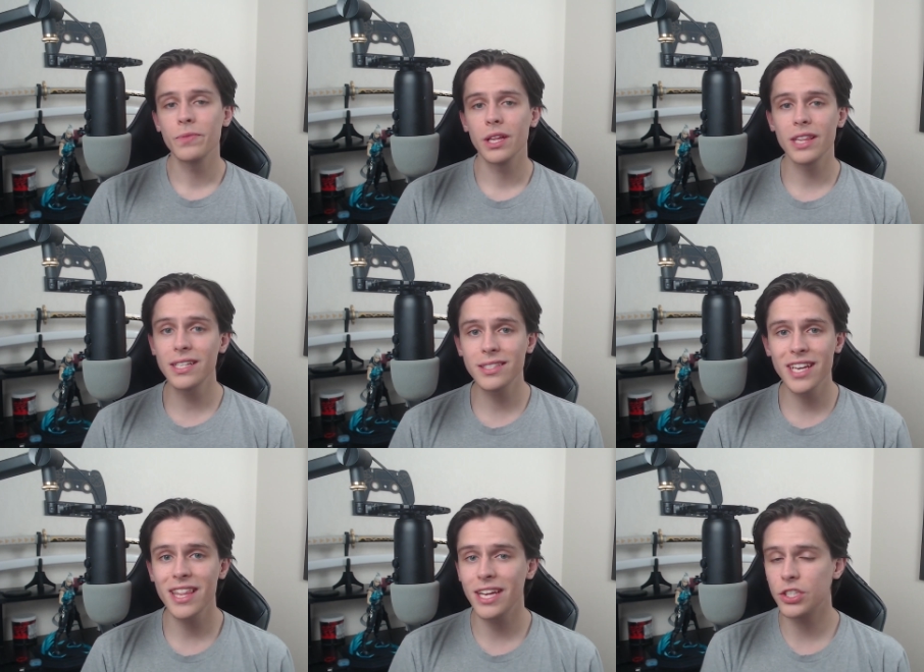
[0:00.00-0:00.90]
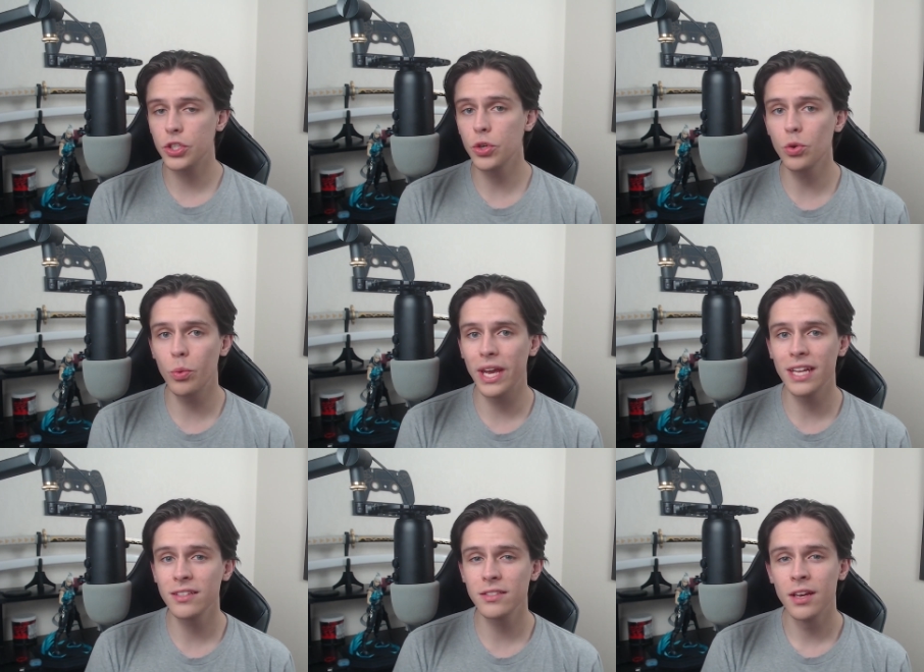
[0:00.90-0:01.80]
let's say that two
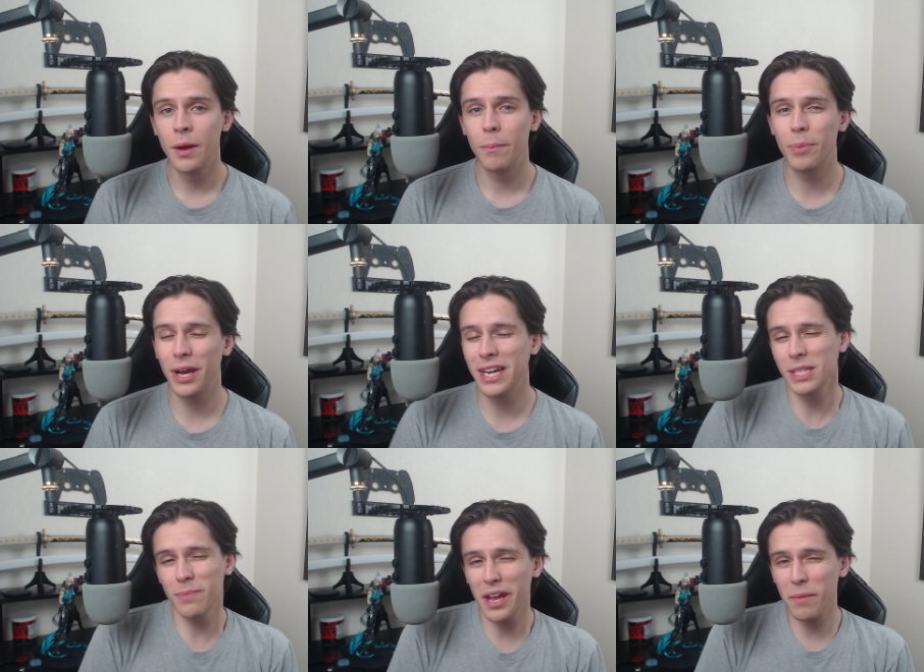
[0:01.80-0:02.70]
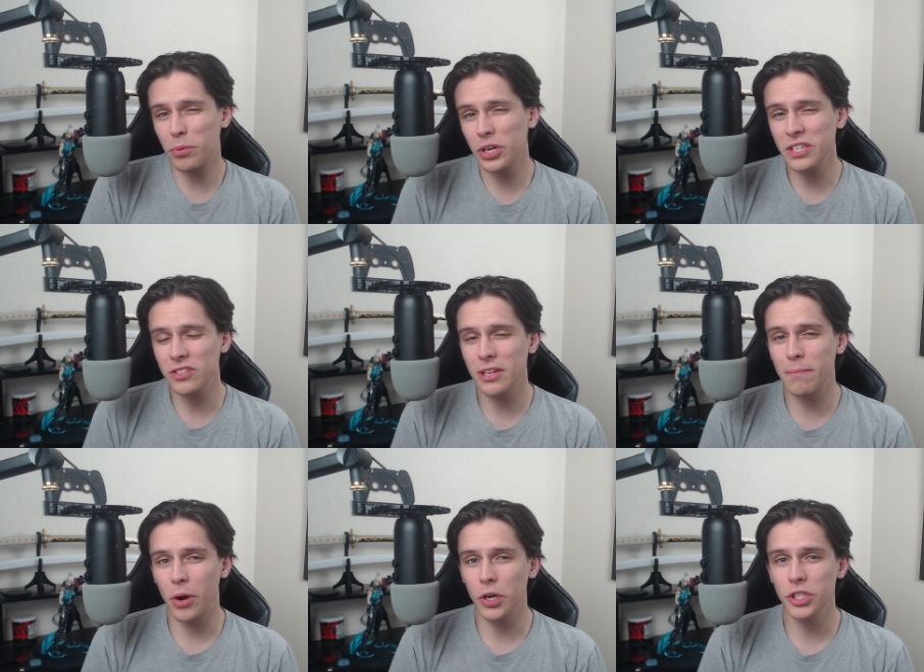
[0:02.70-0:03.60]
wins, but it's by a pretty slim
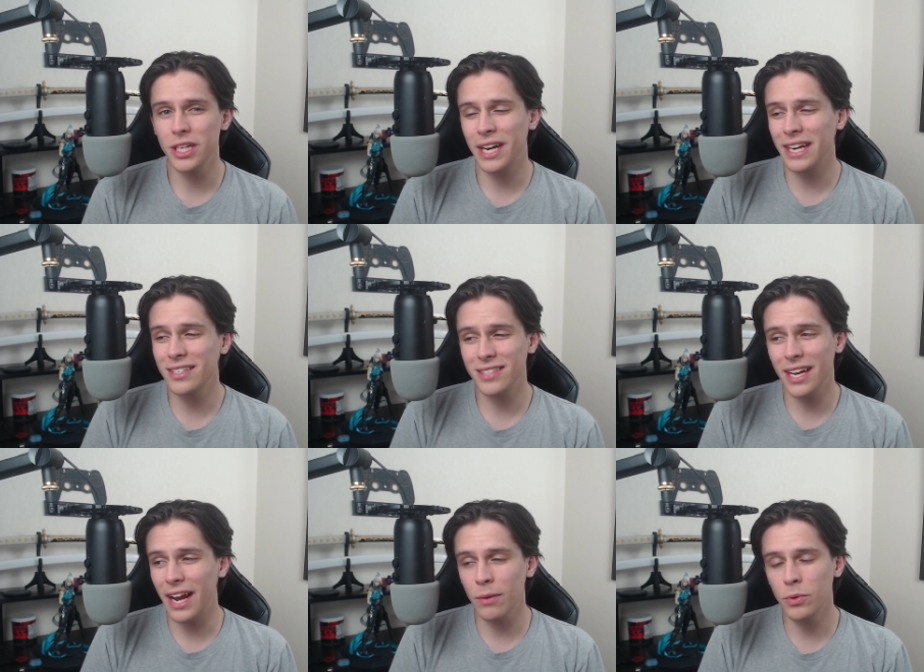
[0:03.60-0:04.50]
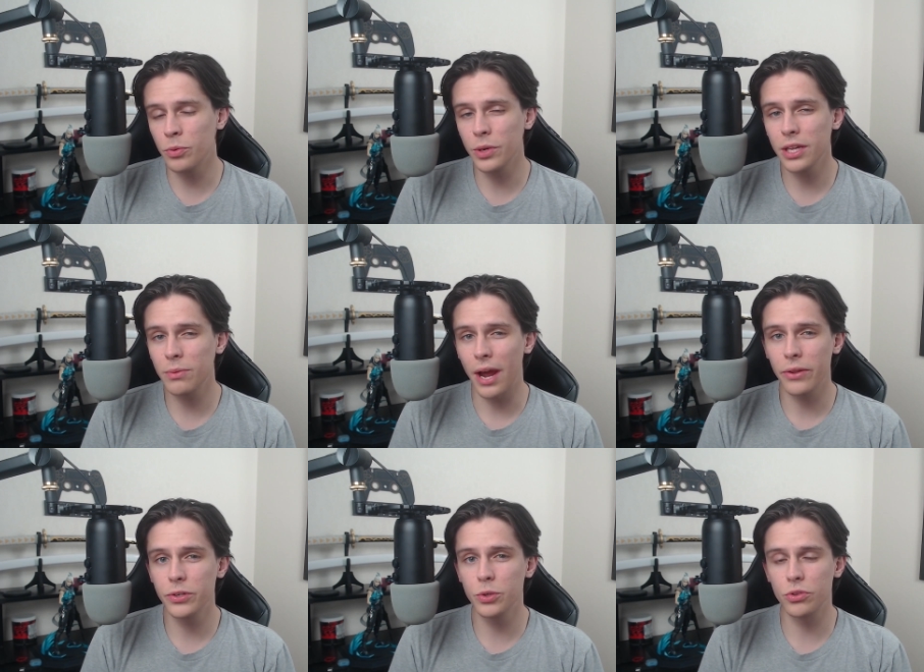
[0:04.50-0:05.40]
margin, and I decide I would really
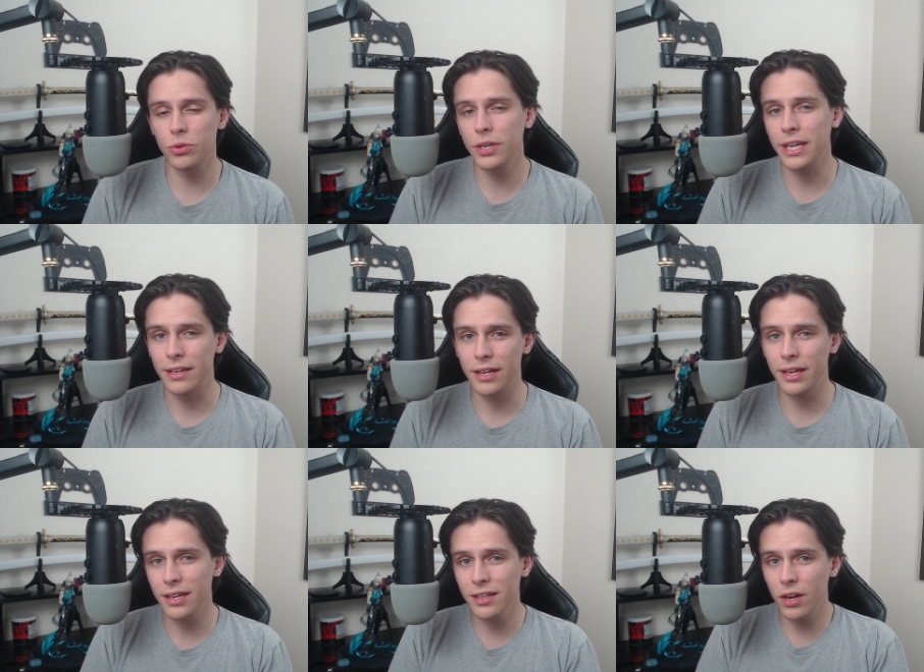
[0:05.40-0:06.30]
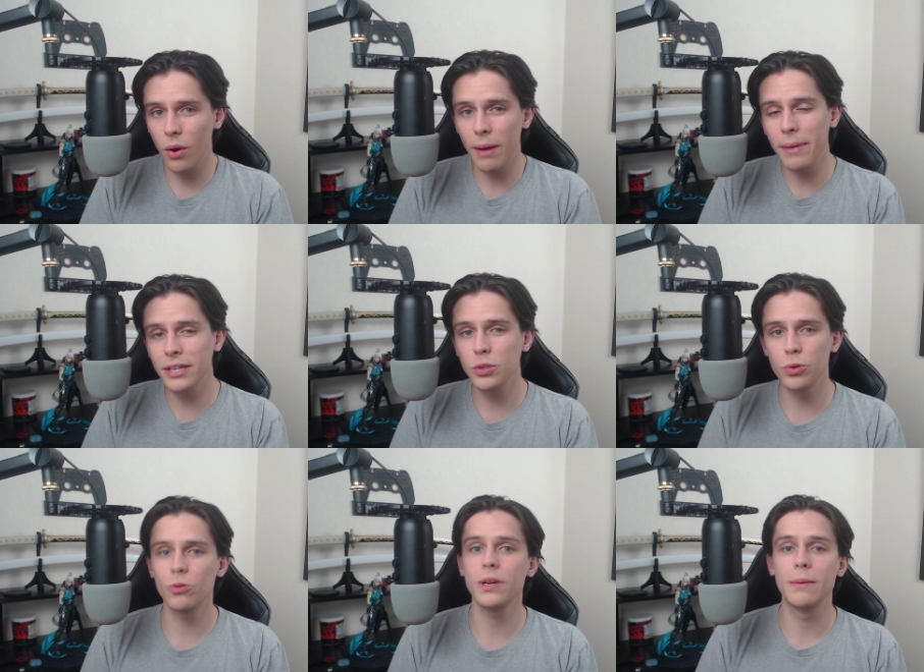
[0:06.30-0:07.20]
rather do three. Uh, you know, I might do
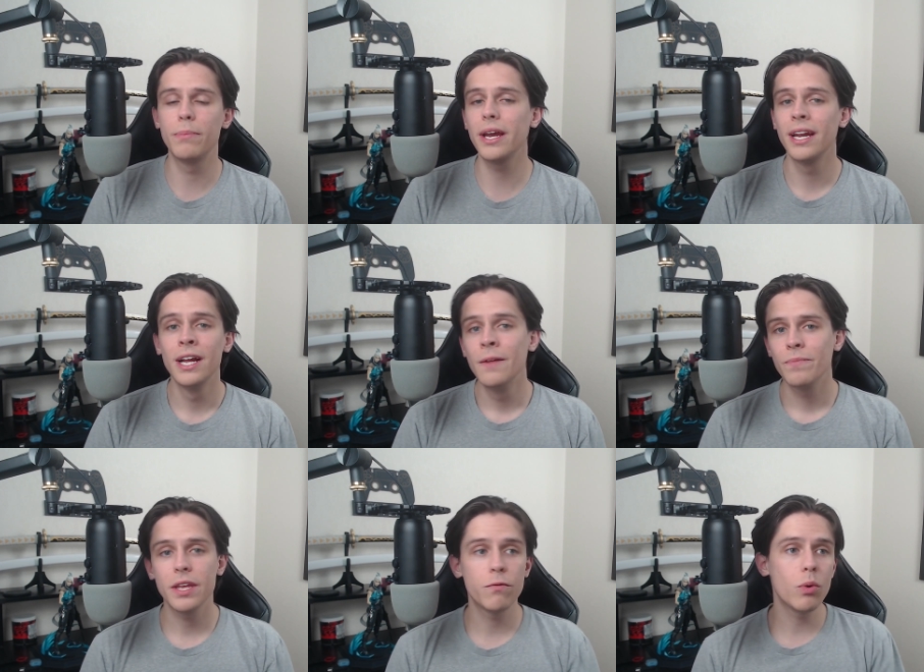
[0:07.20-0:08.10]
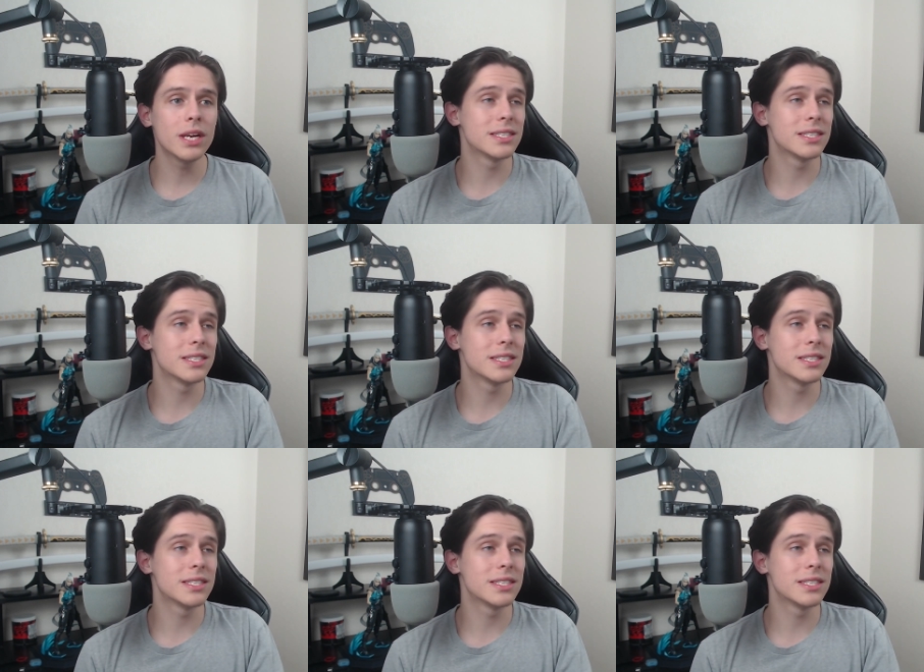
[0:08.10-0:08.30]
three, but if one is